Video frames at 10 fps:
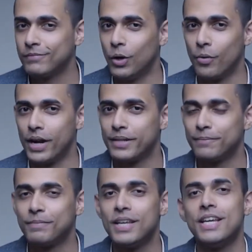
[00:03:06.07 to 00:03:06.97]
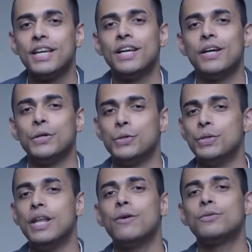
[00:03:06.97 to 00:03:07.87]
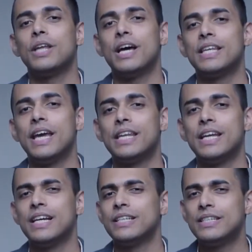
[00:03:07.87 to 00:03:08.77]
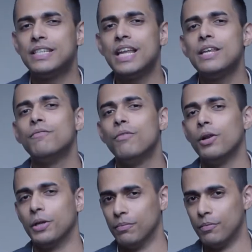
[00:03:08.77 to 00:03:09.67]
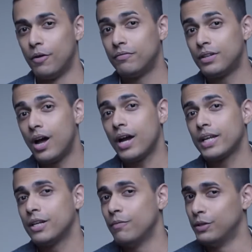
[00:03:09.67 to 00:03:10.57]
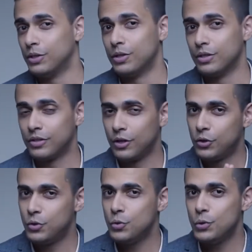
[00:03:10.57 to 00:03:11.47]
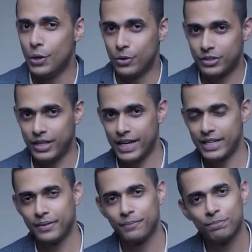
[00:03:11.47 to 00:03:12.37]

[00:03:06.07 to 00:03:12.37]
Alright, you should now start getting a steady volume of targeted visitors to your site.